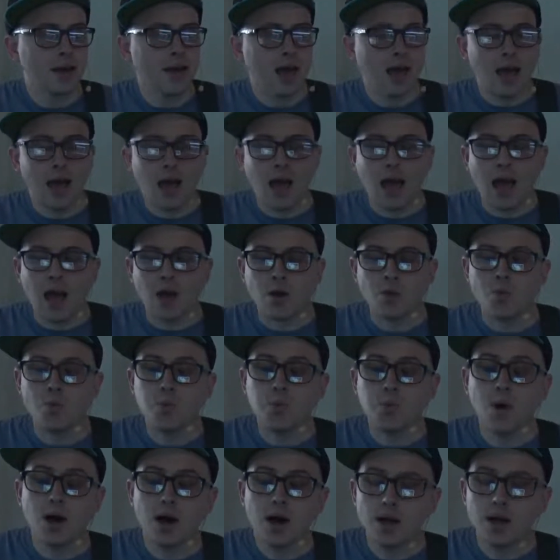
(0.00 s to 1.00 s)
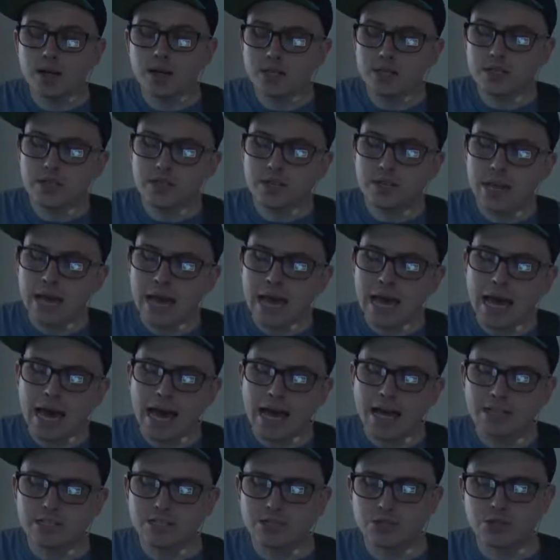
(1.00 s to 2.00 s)
And what could
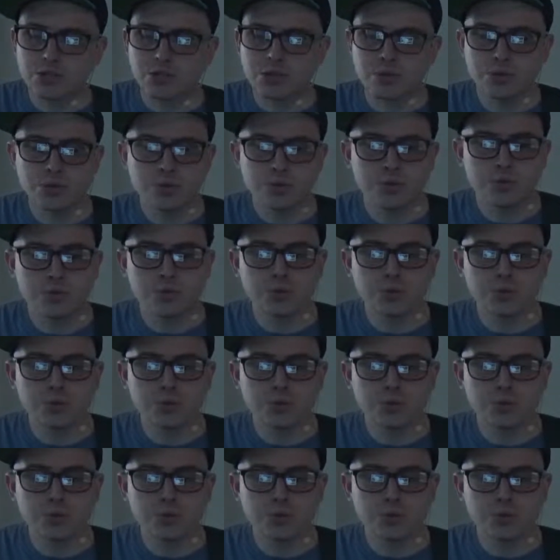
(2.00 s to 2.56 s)
I do?